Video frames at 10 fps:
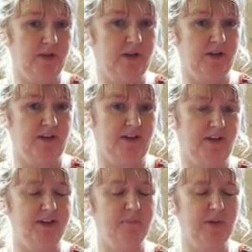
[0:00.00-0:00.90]

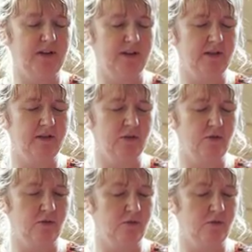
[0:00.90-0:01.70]
independent in their own